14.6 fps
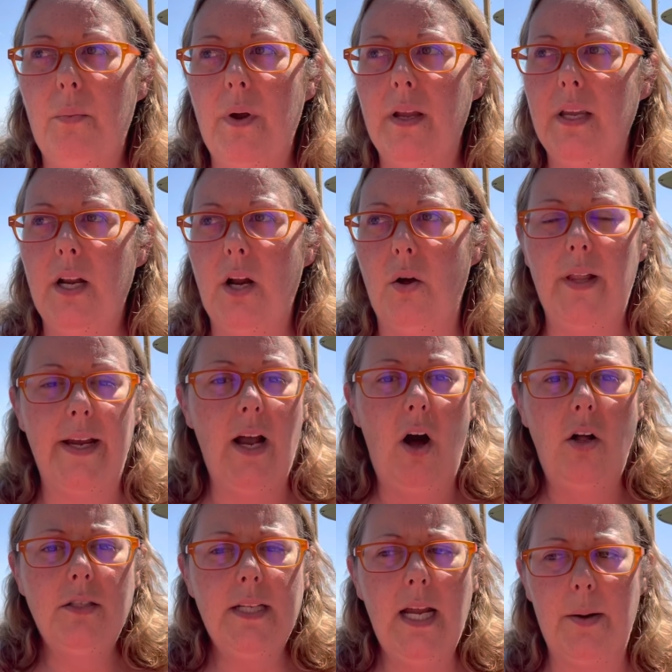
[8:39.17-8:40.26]
you know, like
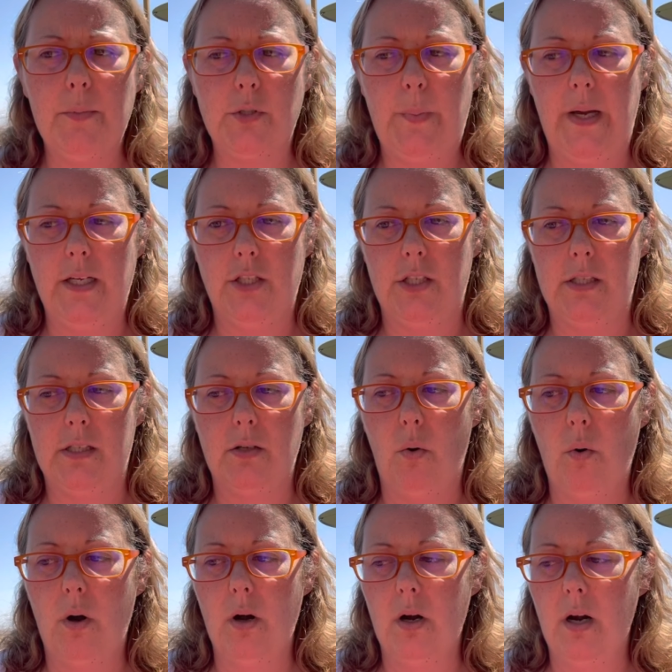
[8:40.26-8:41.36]
Alzheimer's patients
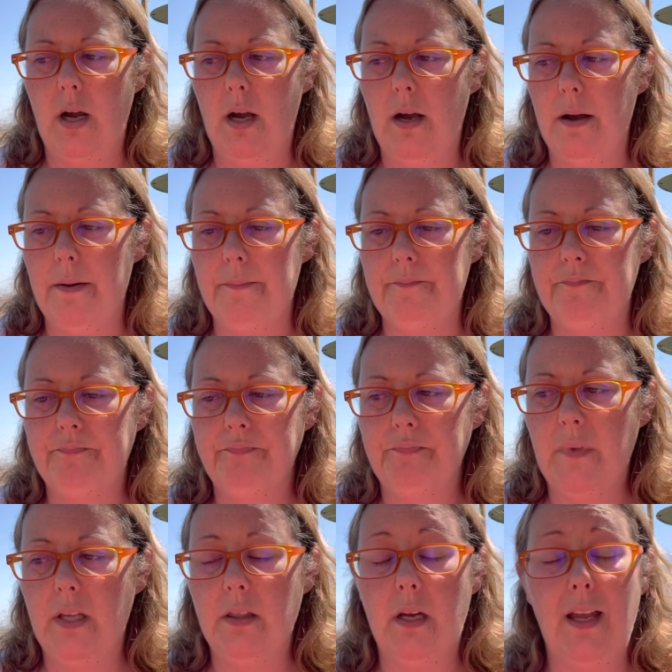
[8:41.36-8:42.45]
or um,
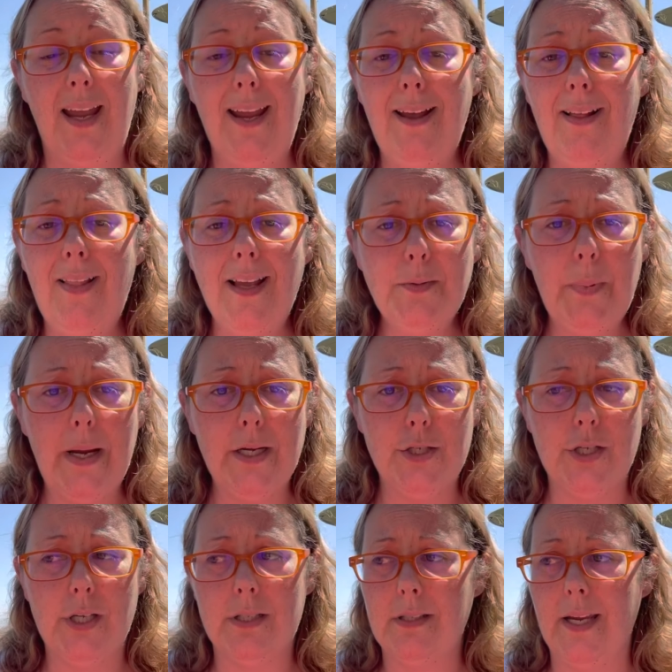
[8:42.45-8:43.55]
the ALS
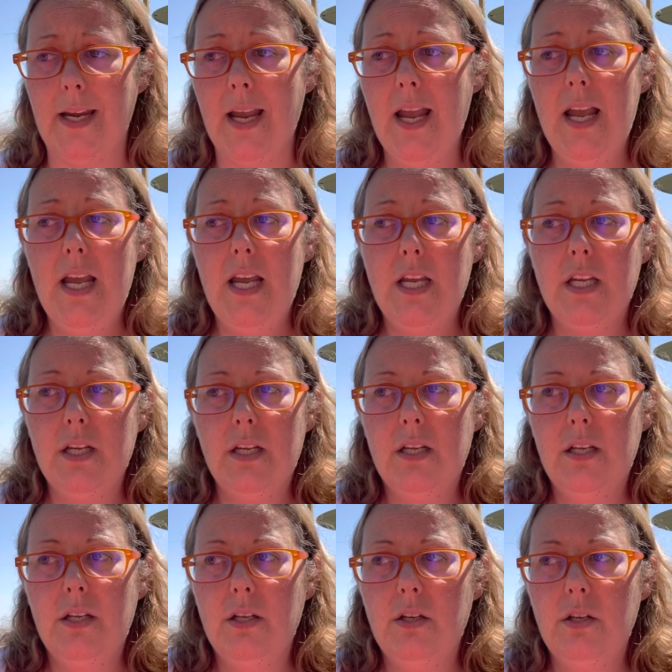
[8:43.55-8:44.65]
patients, like
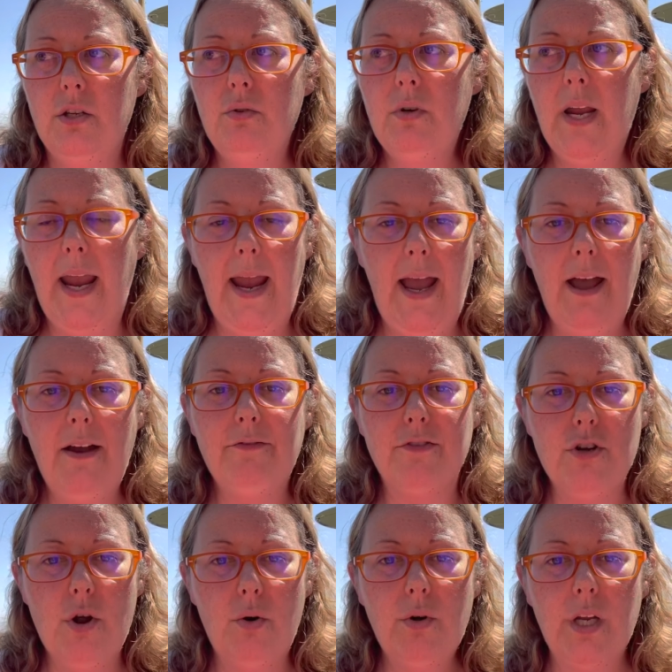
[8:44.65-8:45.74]
you have
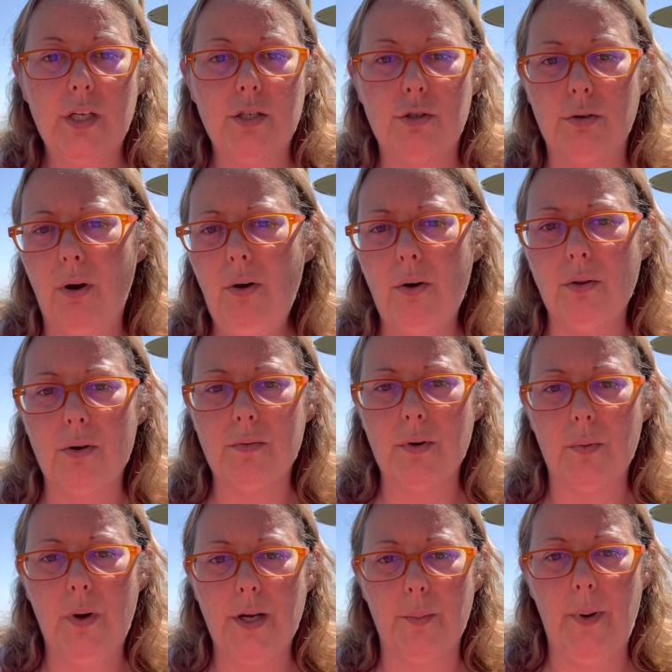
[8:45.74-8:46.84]
no control over
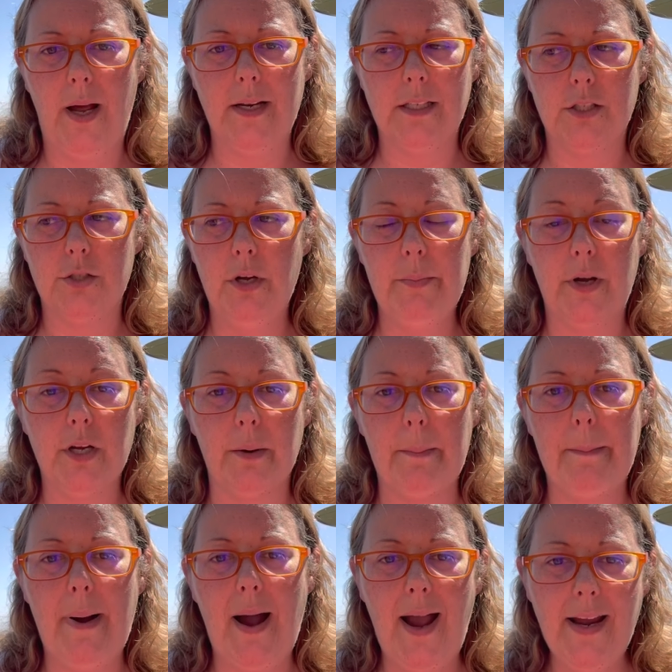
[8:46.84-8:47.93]
what your body's doing, but your
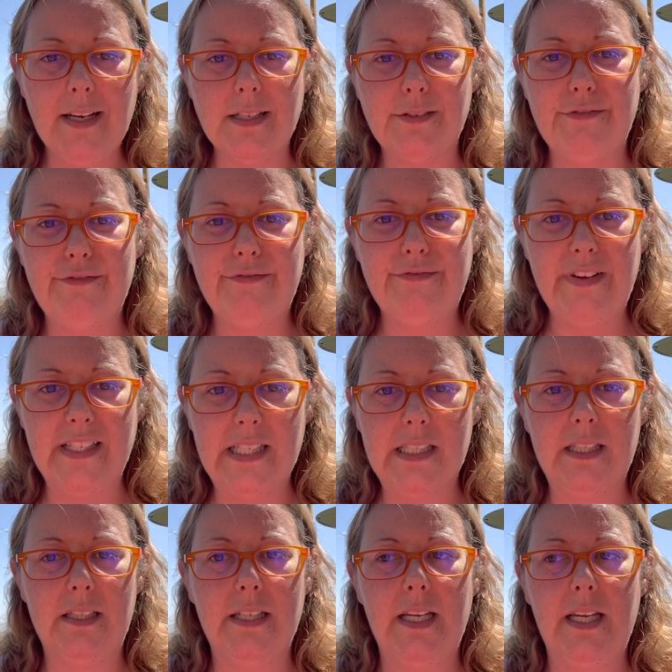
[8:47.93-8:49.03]
mind is
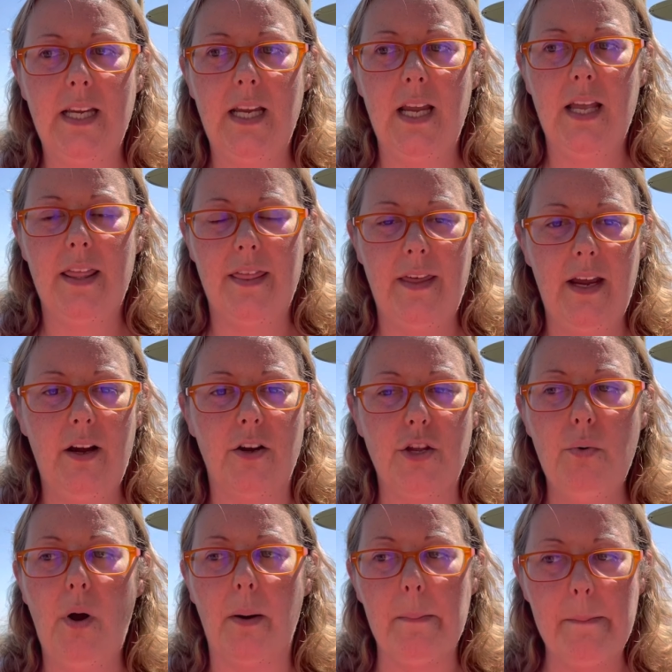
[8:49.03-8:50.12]
physically there.
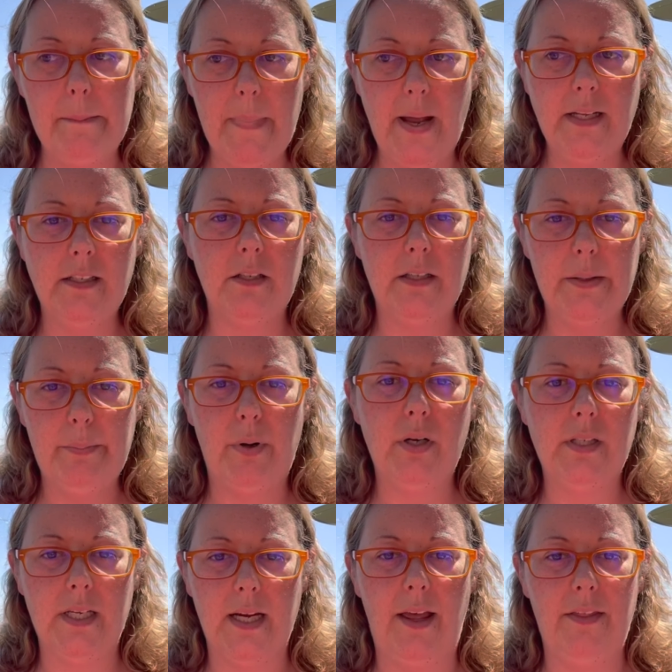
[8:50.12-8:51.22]
You are mentally put
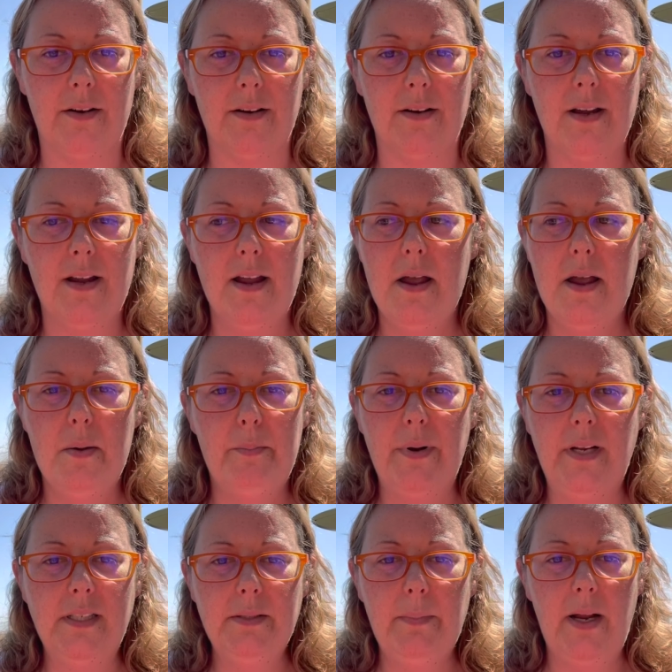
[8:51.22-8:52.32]
together. But
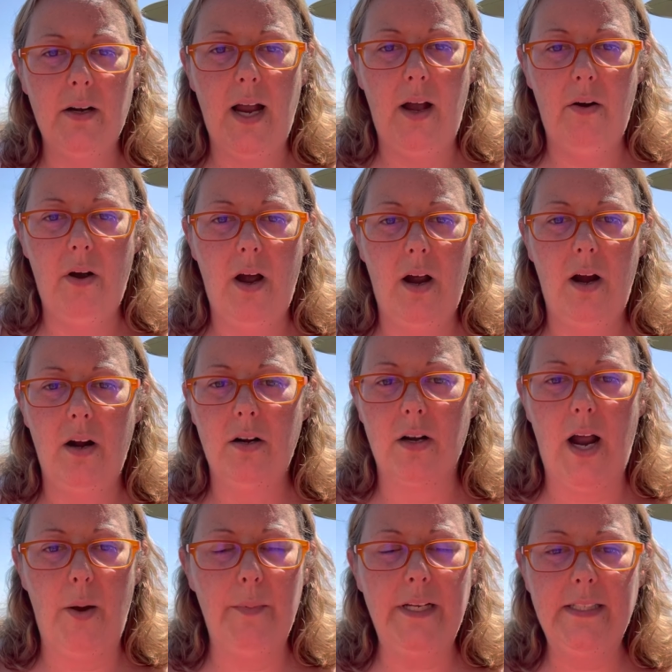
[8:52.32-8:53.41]
doesn't matter how hard or
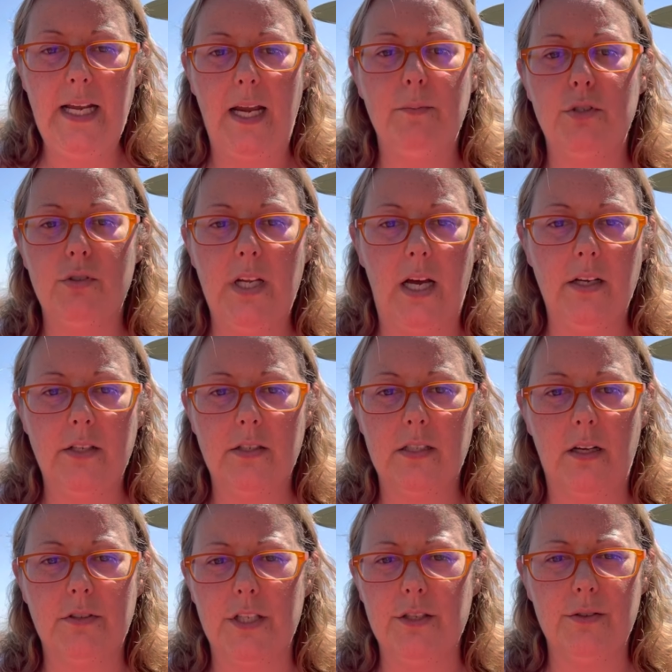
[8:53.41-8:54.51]
how many times you tell
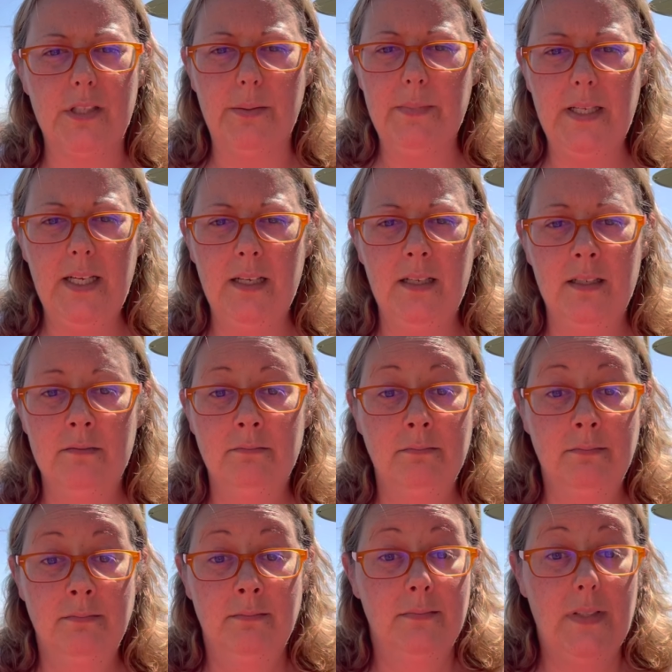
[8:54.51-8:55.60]
yourself to do something,
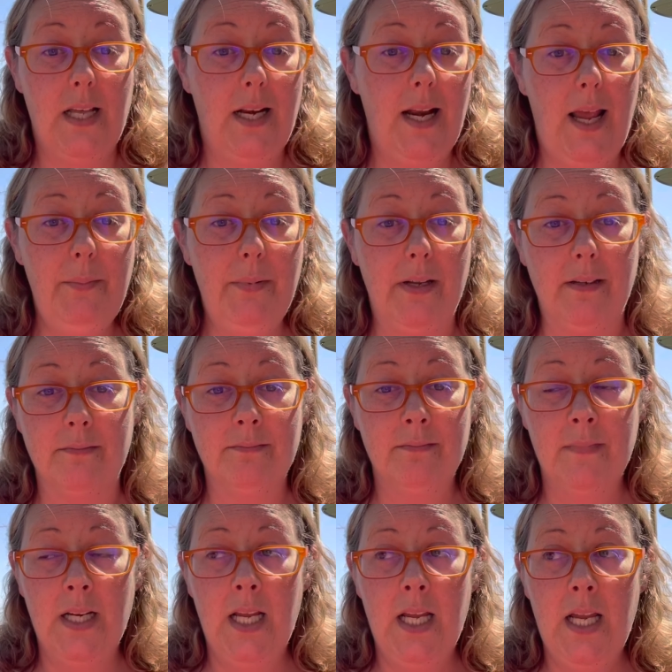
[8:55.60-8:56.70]
it ain't happening.
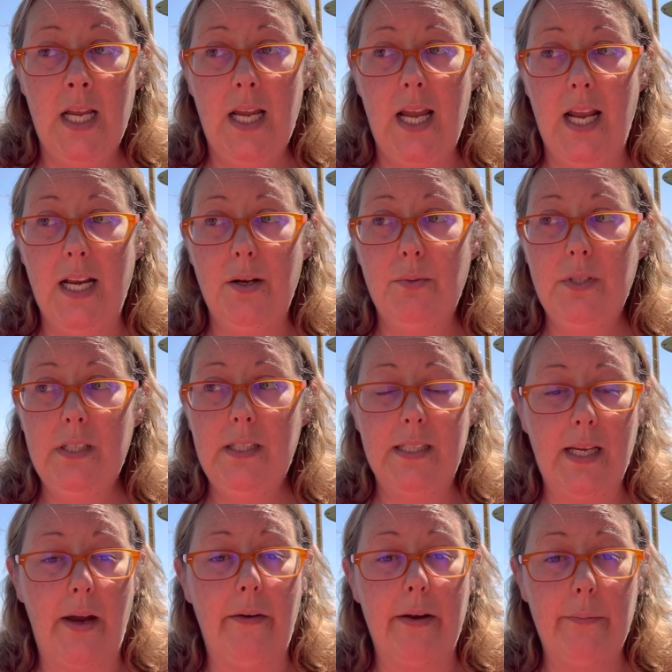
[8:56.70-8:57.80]
And it was a
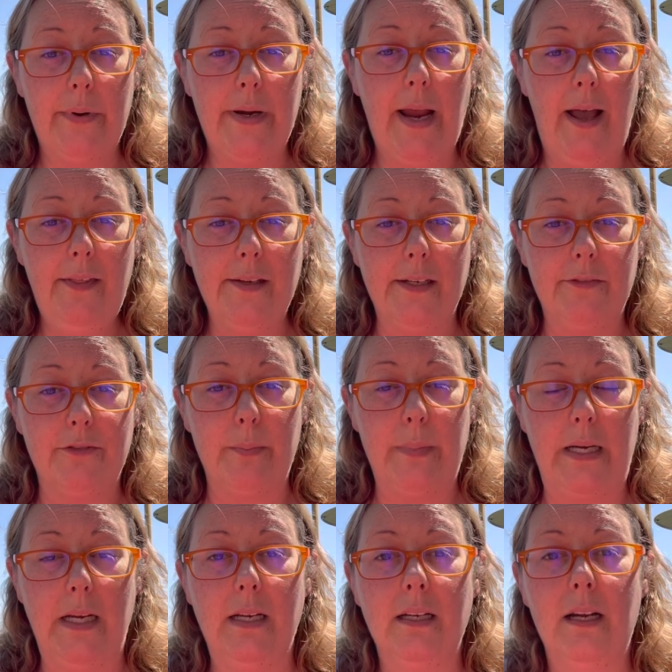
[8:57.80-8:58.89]
scary reality for
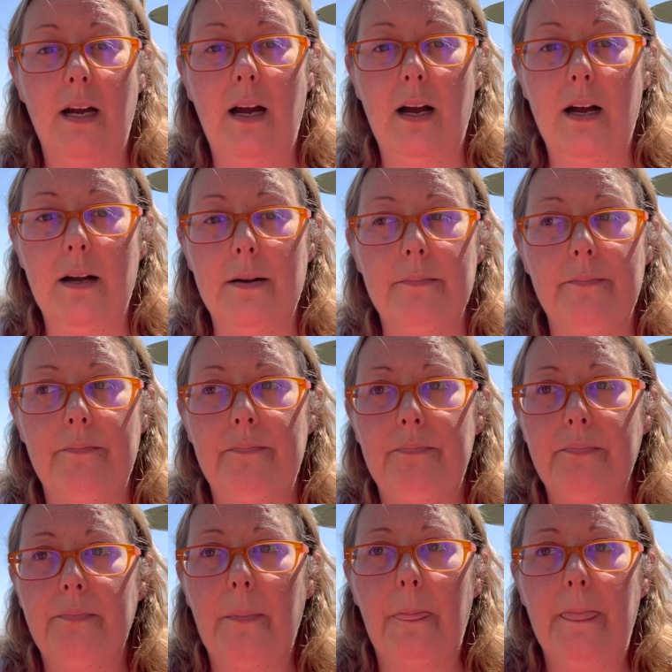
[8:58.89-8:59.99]
me. Um,
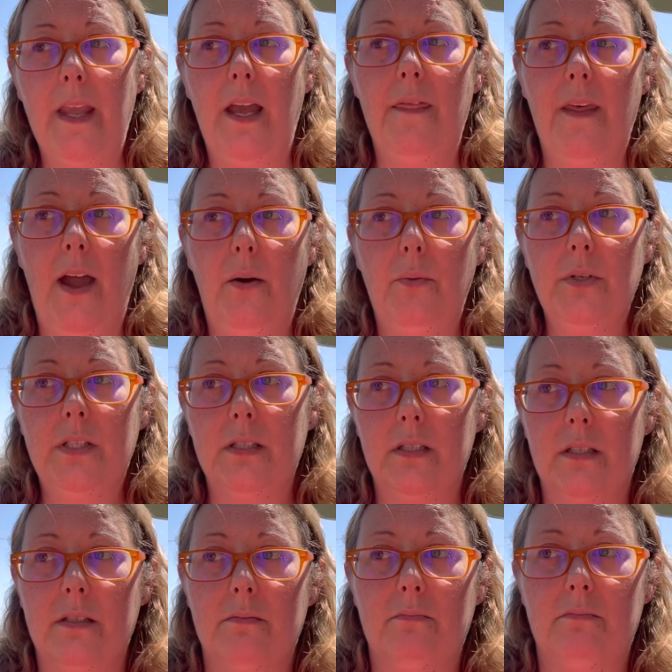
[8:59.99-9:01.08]
and that was
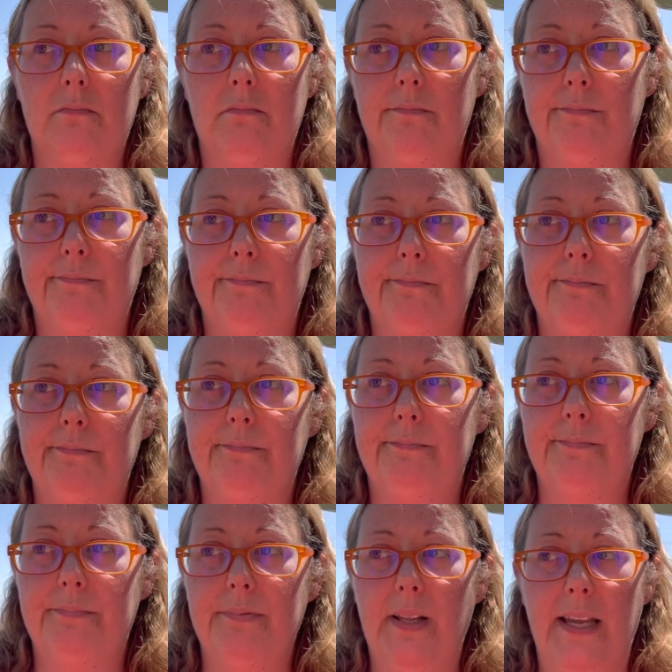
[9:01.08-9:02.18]

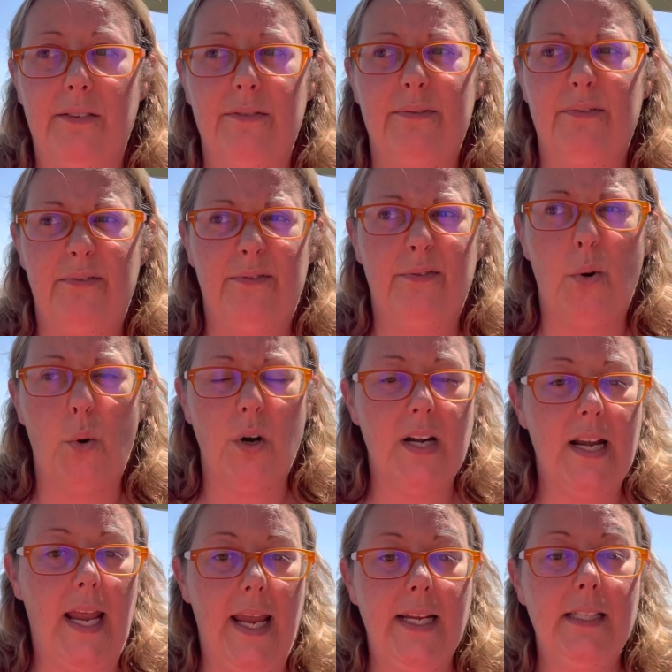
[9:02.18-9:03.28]
like four
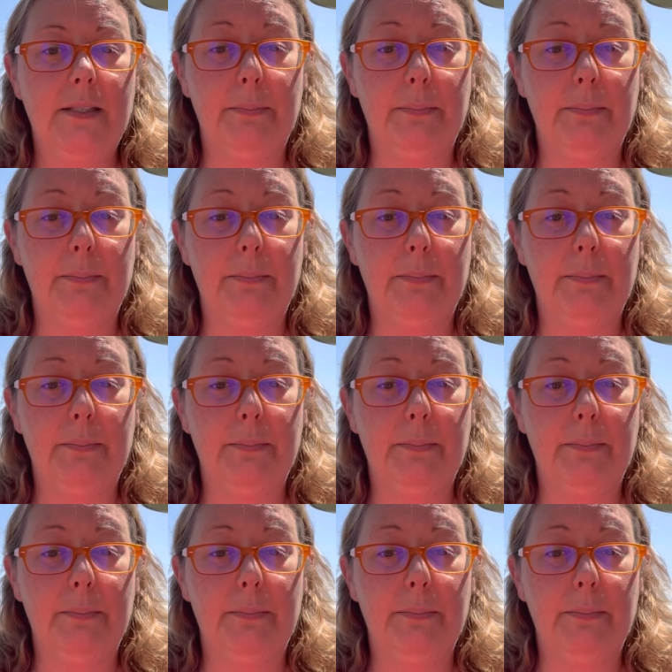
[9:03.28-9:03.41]
days